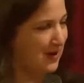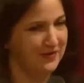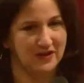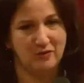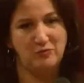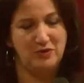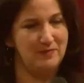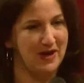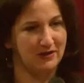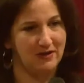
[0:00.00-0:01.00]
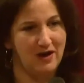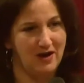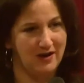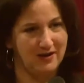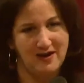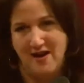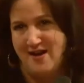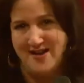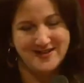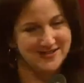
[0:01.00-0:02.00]
I think it would be better on
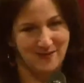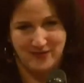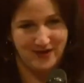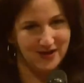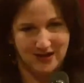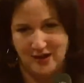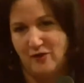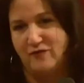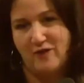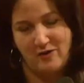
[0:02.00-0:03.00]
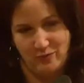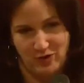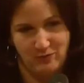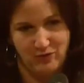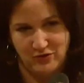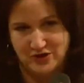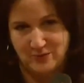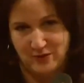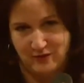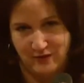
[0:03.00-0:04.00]
something, you know, far more
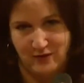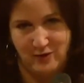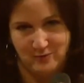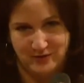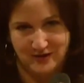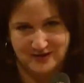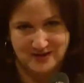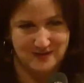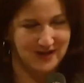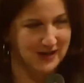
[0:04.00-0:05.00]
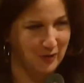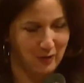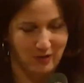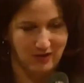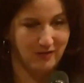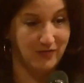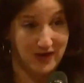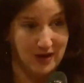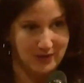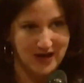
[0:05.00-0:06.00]
approachable for a home cook to make, or
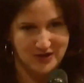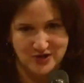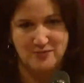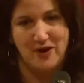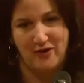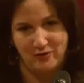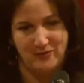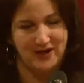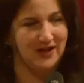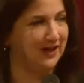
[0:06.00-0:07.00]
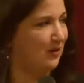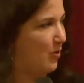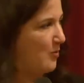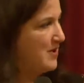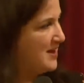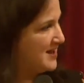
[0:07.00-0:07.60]
that I would actually bother making at home.